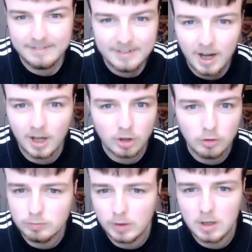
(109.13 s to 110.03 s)
yet I
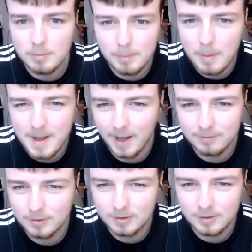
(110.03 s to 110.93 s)
don't really remember
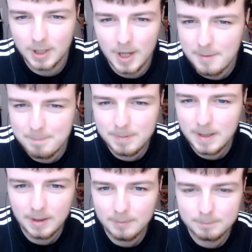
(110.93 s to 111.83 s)
Pickford
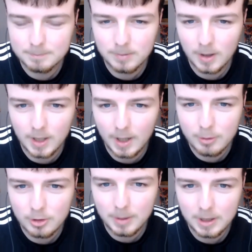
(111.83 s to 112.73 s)
being, like,
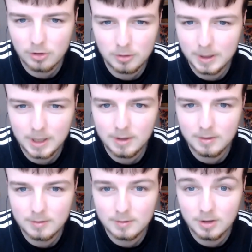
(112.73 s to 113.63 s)
having to make too many,
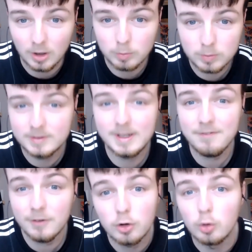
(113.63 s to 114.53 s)
you know,
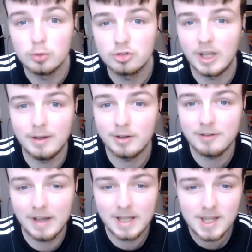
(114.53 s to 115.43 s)
difficult saves,
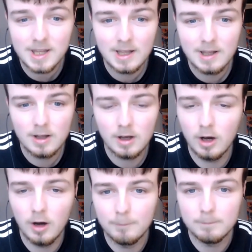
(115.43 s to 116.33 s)
if any.
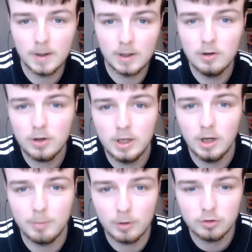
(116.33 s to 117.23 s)
And looking it
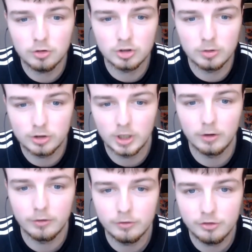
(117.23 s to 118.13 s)
up, I saw Chelsea
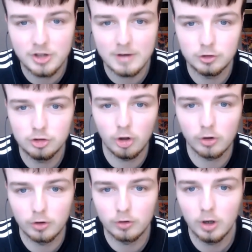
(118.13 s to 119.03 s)
had 7
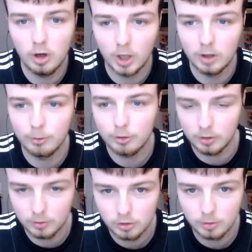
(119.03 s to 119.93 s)
shots on target.
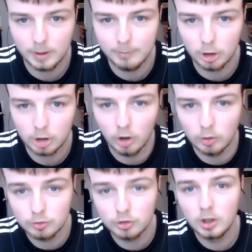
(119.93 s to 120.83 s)
Obviously, 2 of them are the
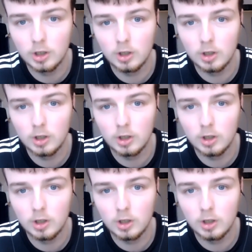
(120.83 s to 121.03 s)
goals.